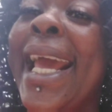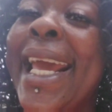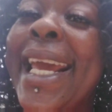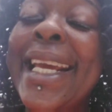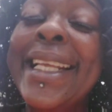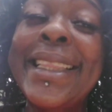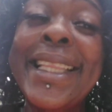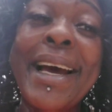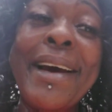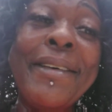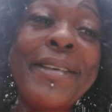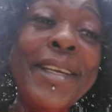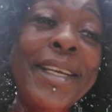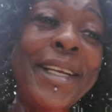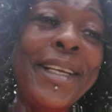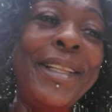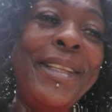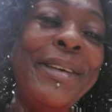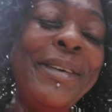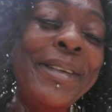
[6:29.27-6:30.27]
he thought he
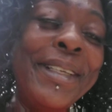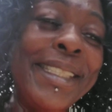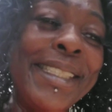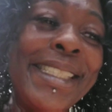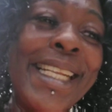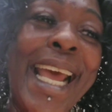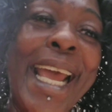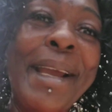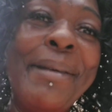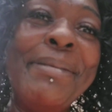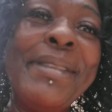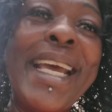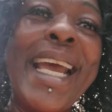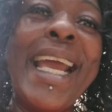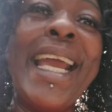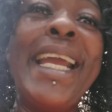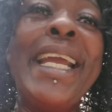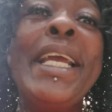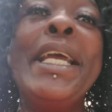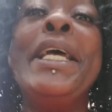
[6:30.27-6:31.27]
could do the same
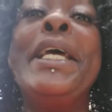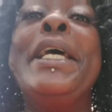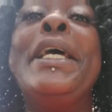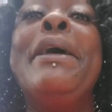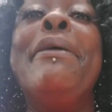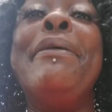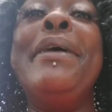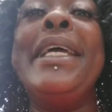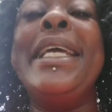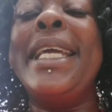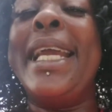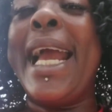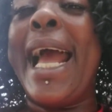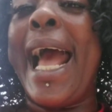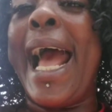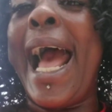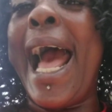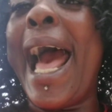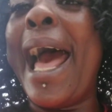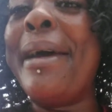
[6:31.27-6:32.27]
thing when he
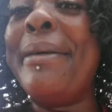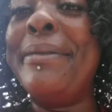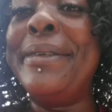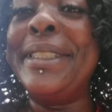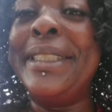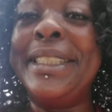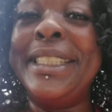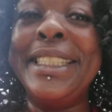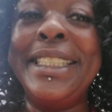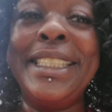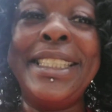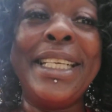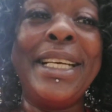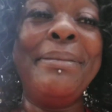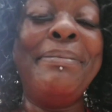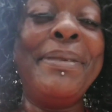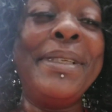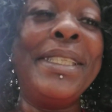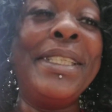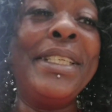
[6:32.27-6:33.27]
got hot, was to
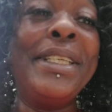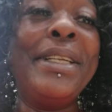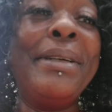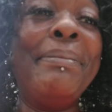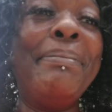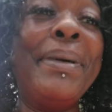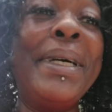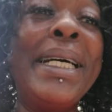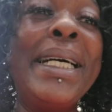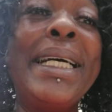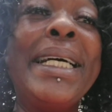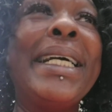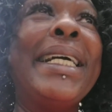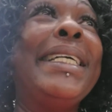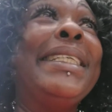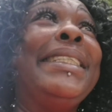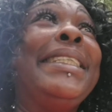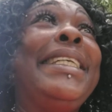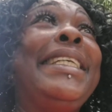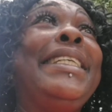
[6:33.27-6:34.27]
jump into the pond,
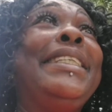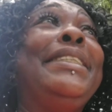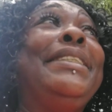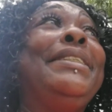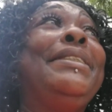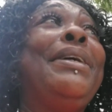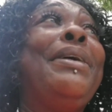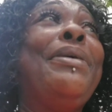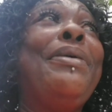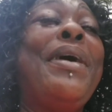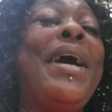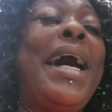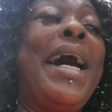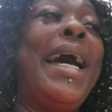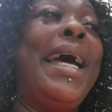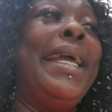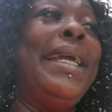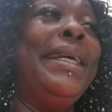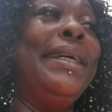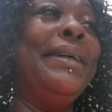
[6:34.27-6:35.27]
because it gets so
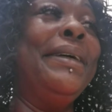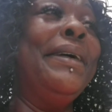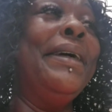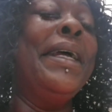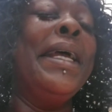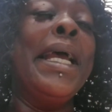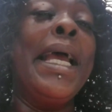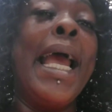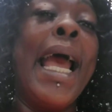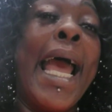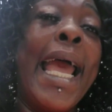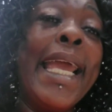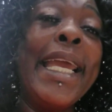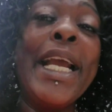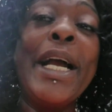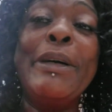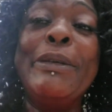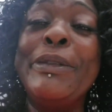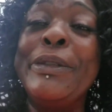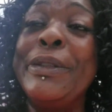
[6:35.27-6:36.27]
hot here. And he
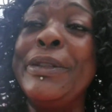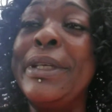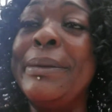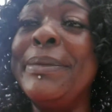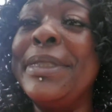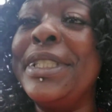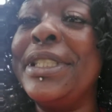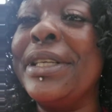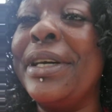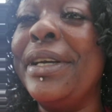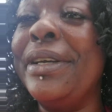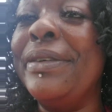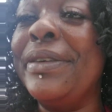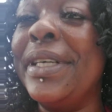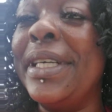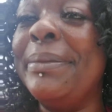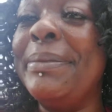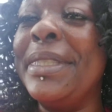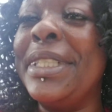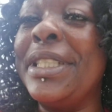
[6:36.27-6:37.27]
goes, let me show you what.
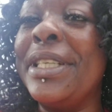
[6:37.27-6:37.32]
Let me